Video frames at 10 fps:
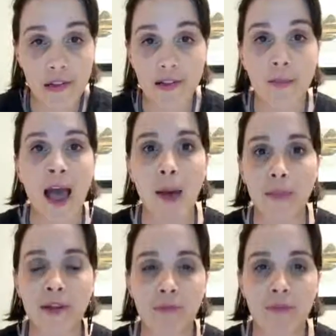Because I'm
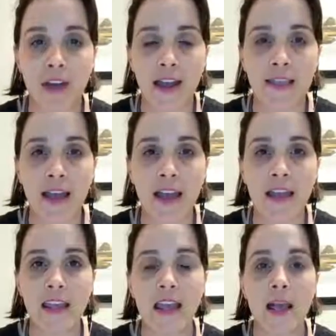happy to provide
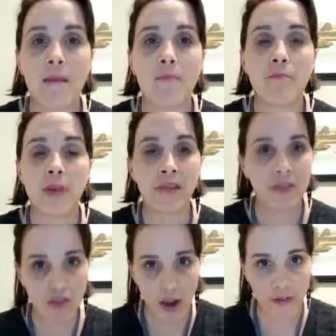that. But if
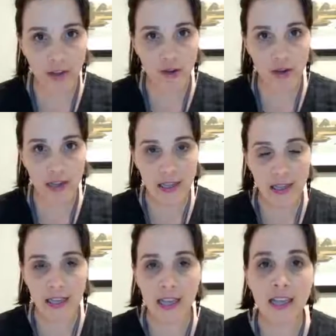it's driving you
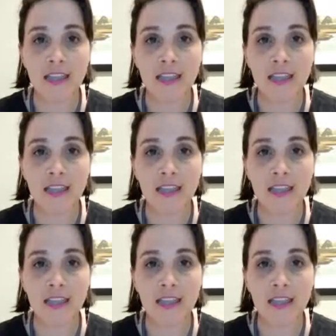crazy,